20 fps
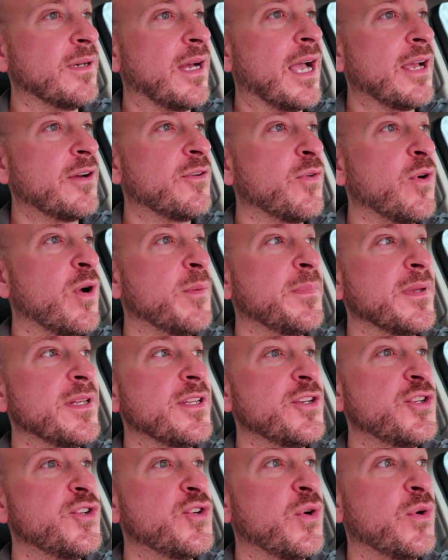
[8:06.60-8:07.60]
I grew up in
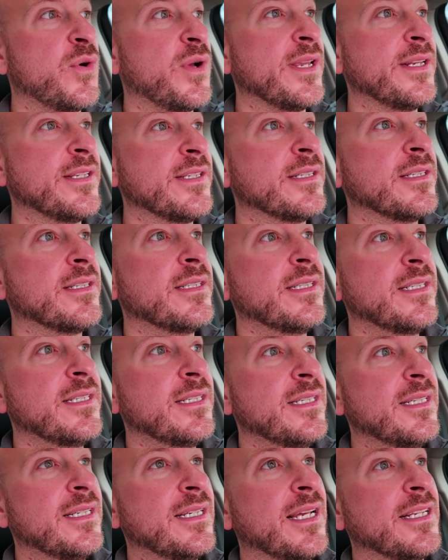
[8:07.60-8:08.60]
Detroit,
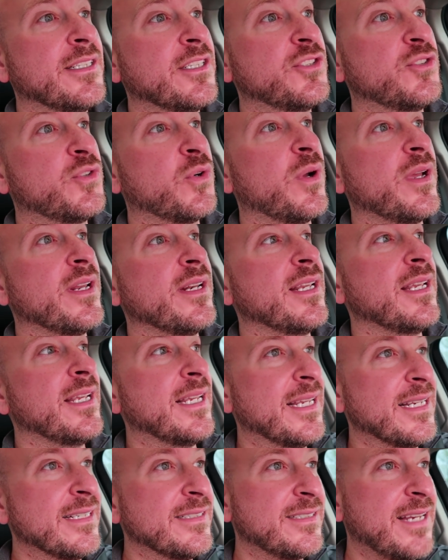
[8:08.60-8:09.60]
and Detroit
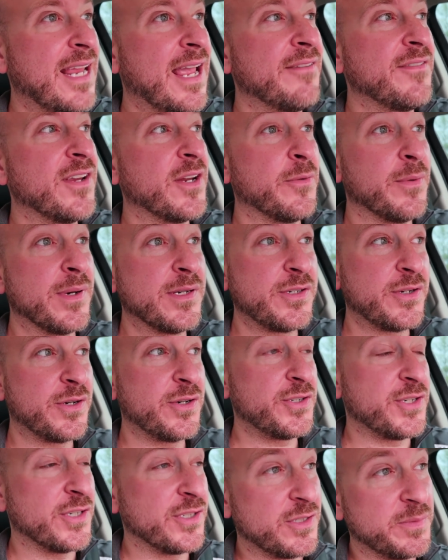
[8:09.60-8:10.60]
is having a
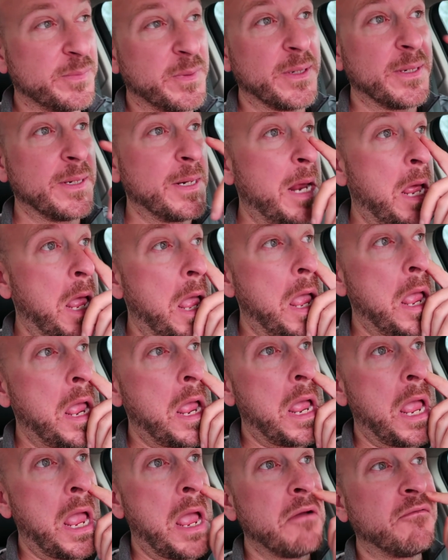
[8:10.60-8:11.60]
resurgence, but
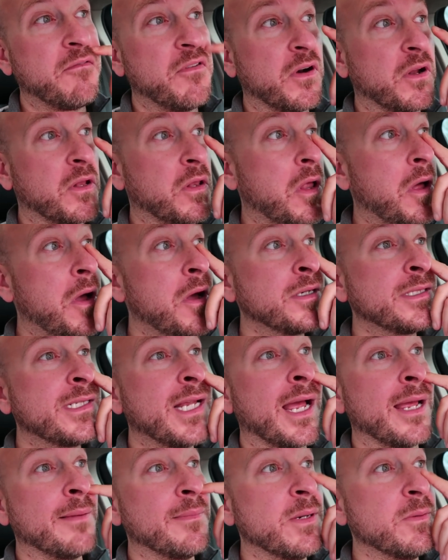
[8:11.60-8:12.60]
for a long
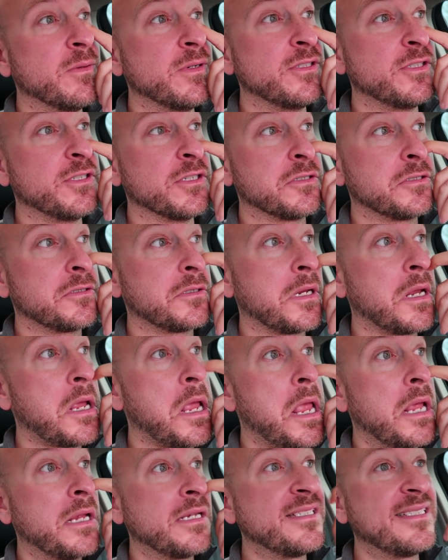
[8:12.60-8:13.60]
time it was just
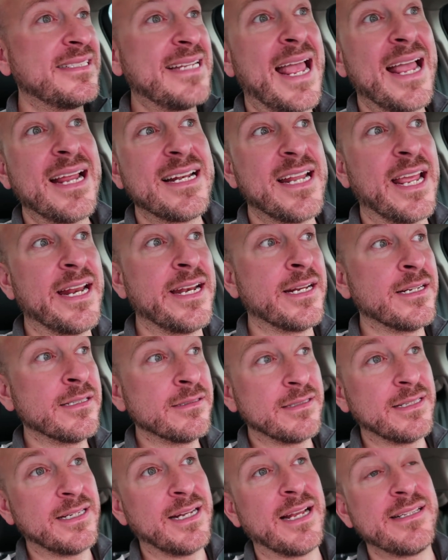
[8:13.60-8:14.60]
stagnating,
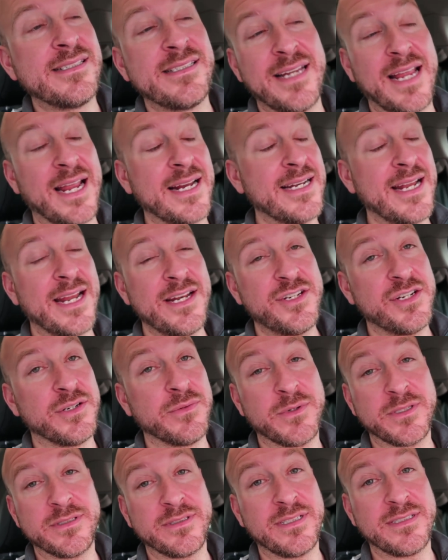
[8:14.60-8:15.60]
and that
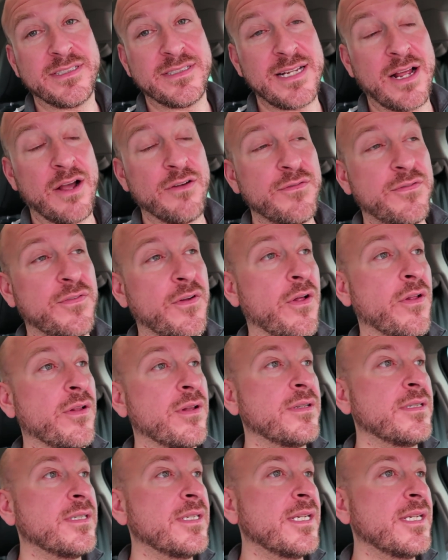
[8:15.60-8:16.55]
stagnation was its downfall.